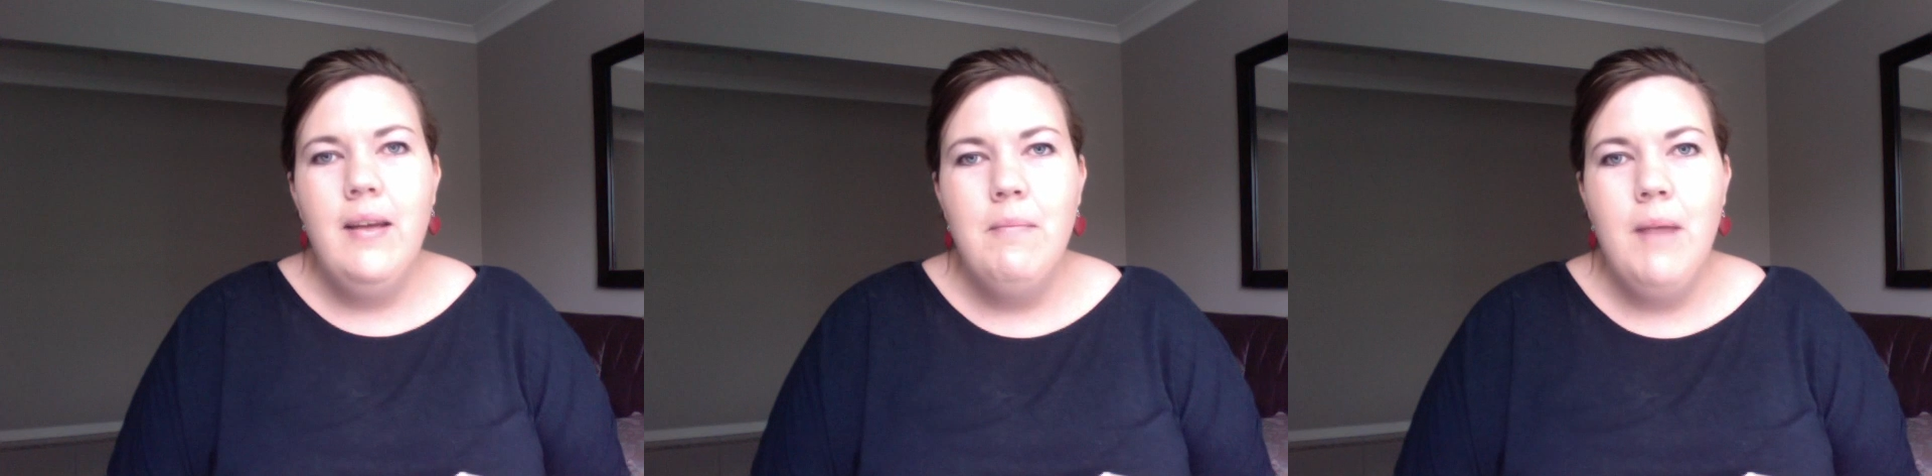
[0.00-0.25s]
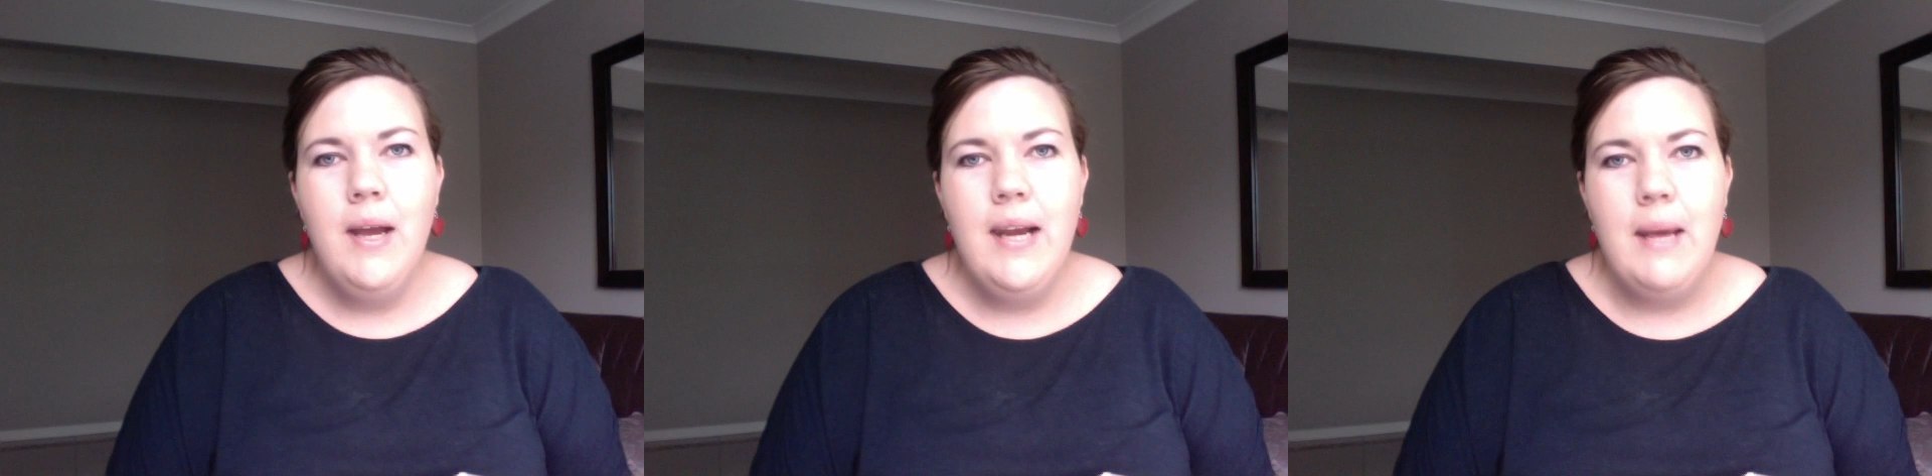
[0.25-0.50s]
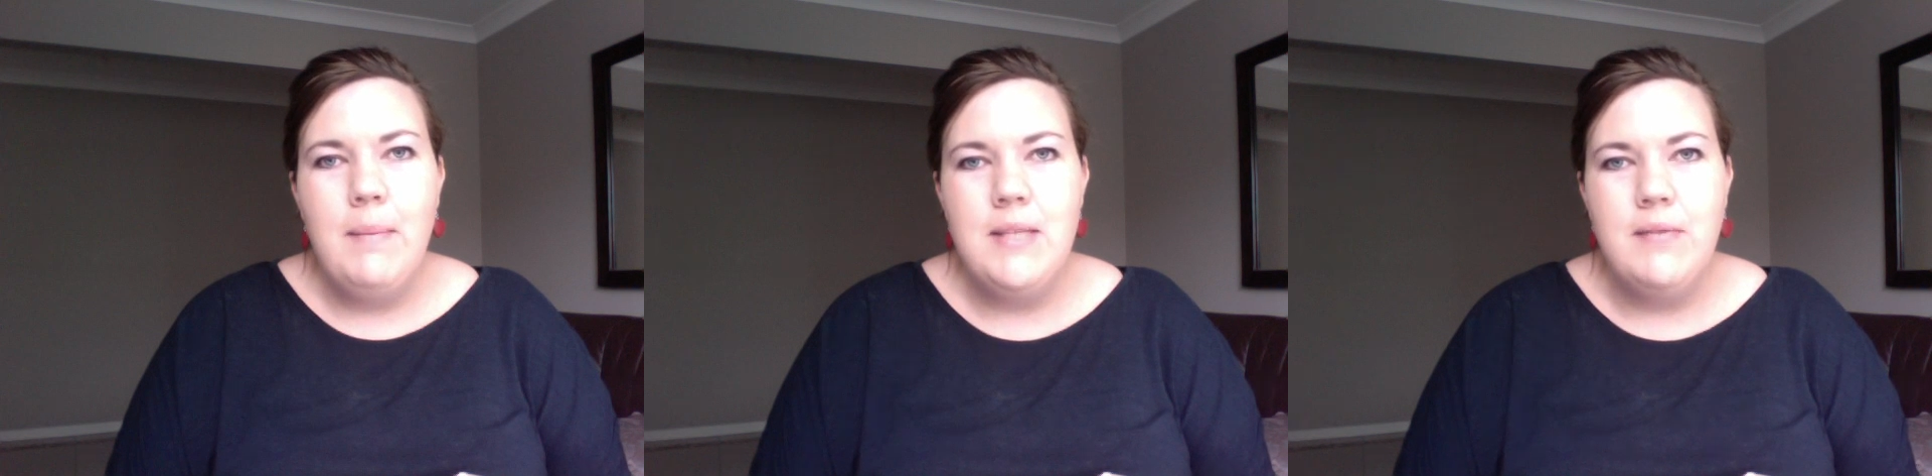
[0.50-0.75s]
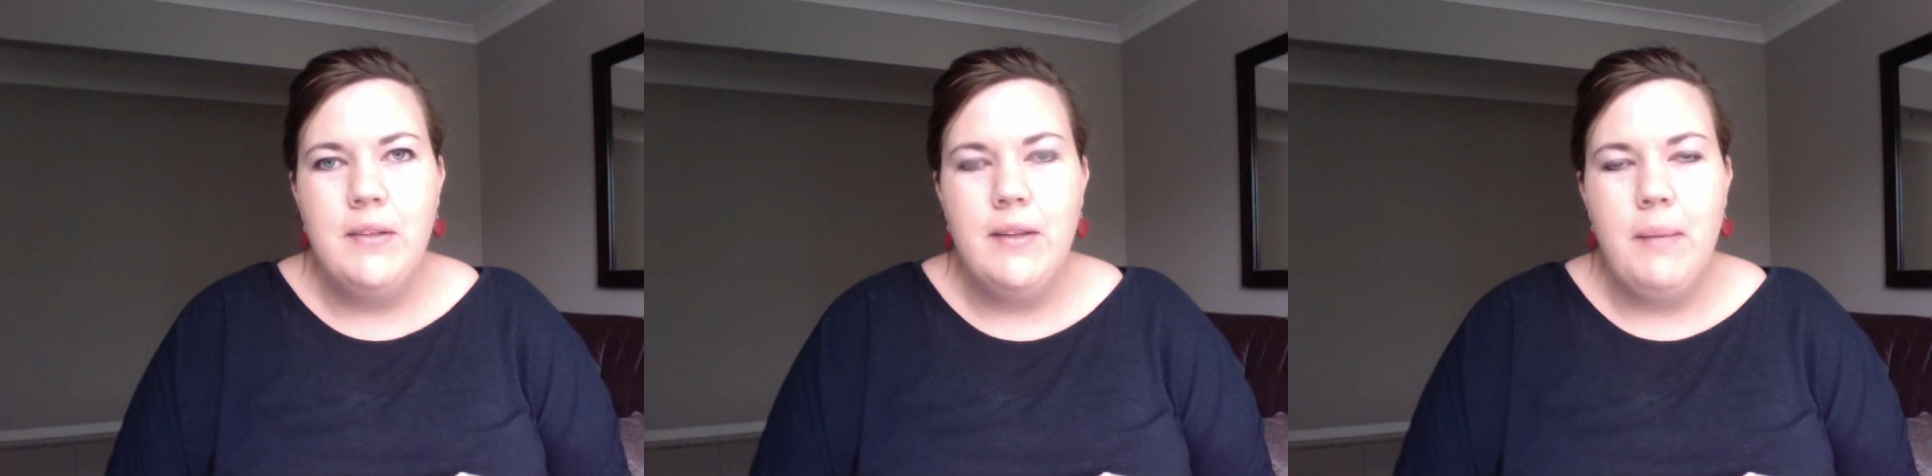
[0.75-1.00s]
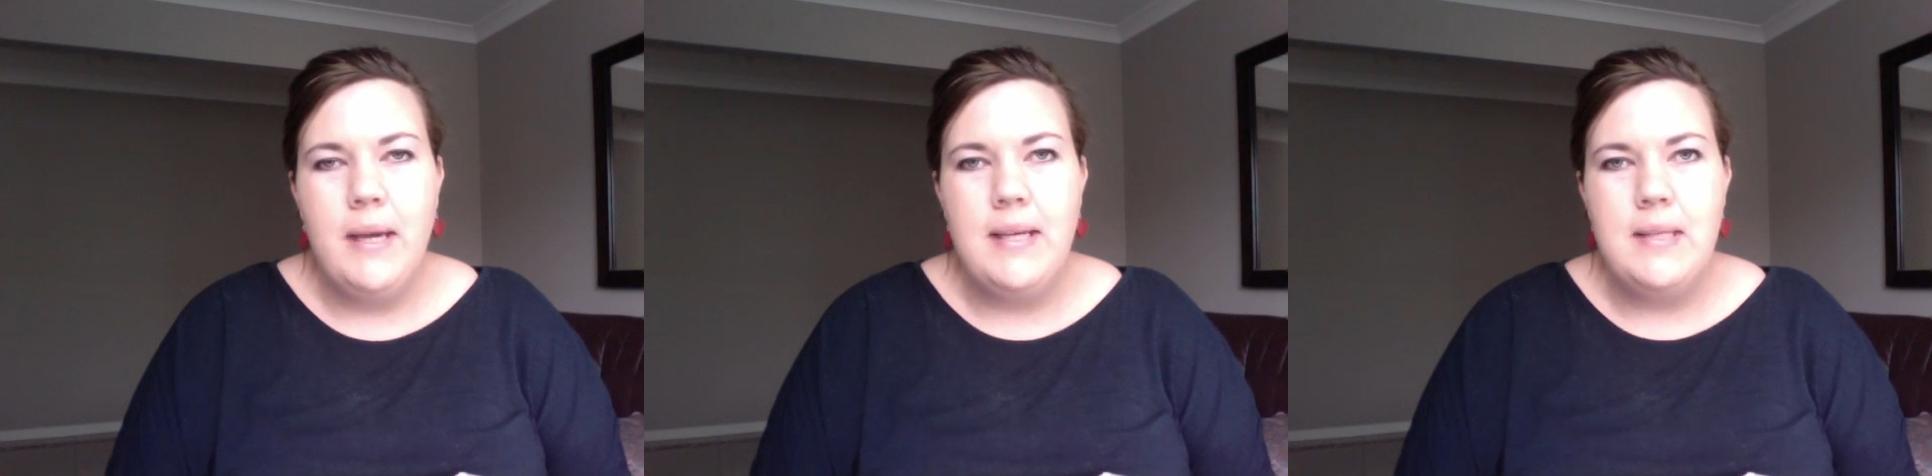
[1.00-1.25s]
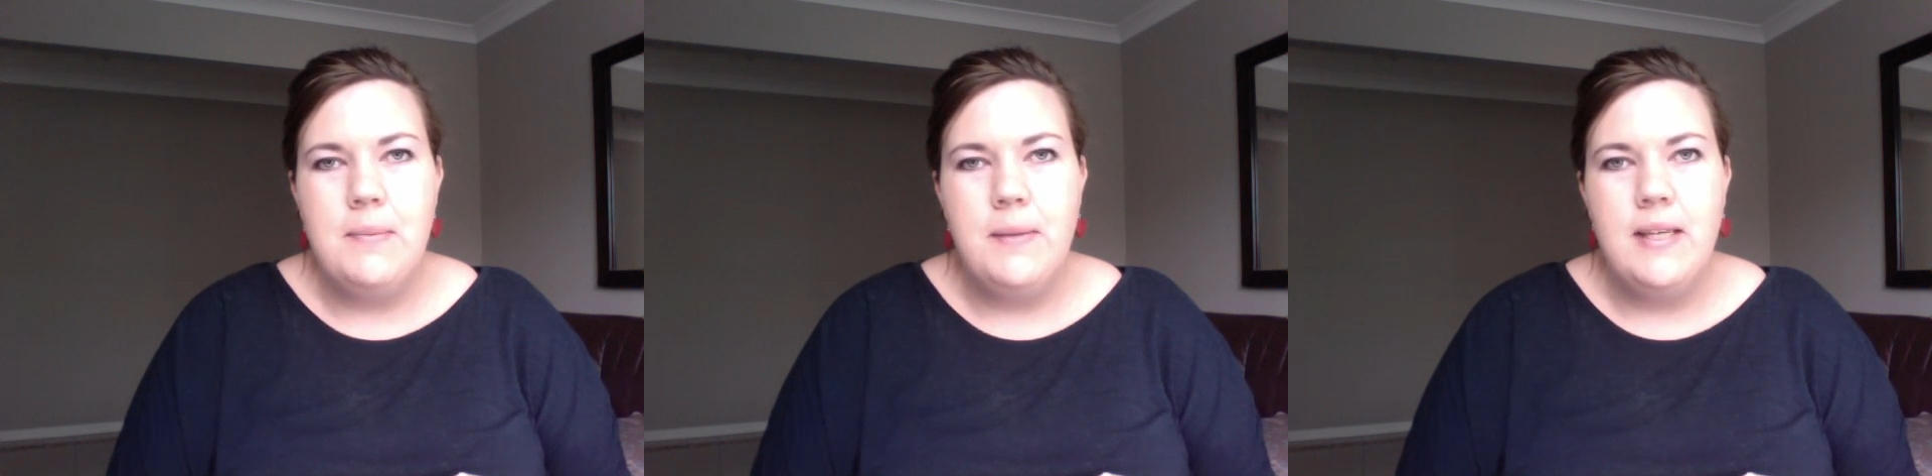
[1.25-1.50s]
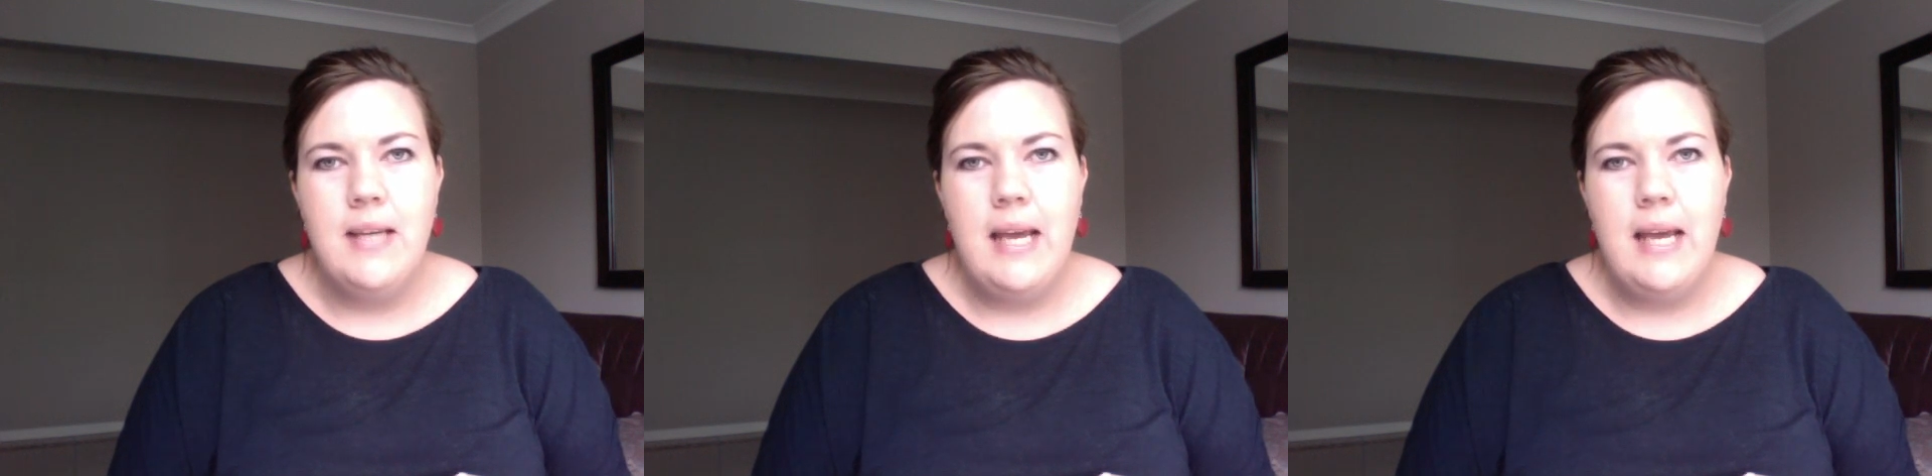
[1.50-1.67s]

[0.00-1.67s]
My name is Banks-Baird,